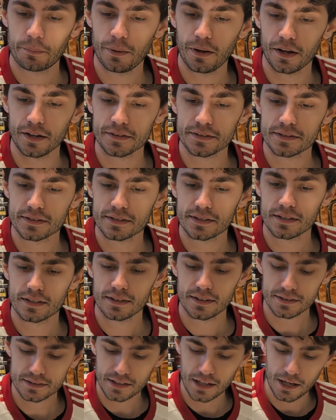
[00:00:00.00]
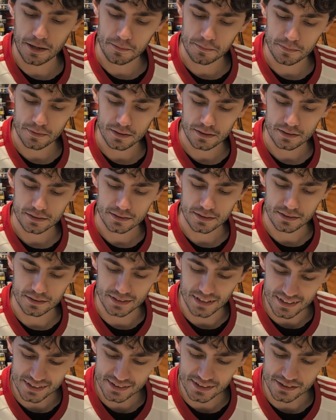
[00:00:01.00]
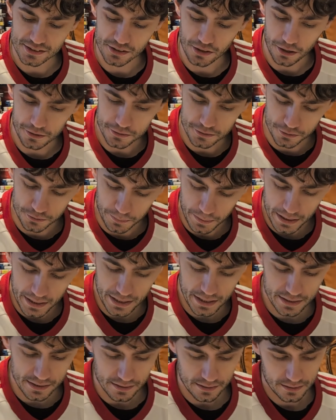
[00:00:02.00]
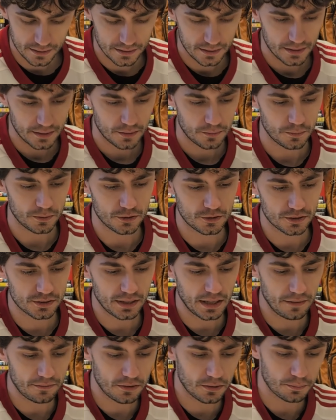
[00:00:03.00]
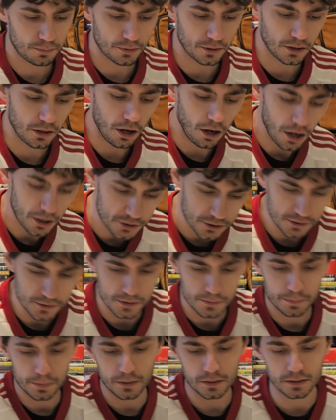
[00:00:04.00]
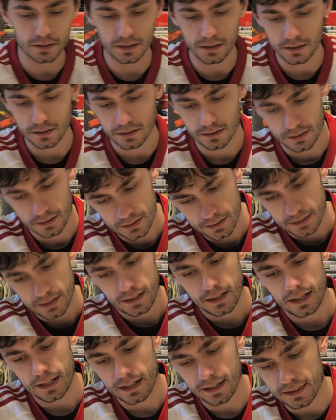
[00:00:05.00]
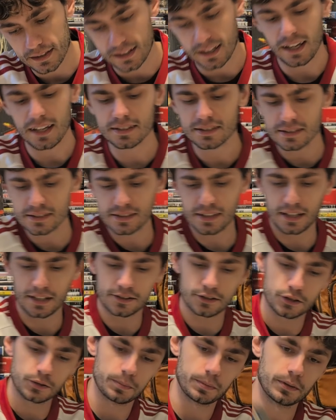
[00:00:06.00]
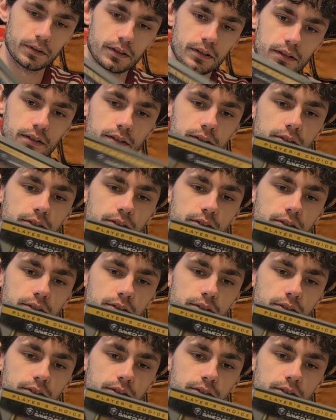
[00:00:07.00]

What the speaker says: But this game disc is not too bad. We just have the precautions booklet, and the case is like super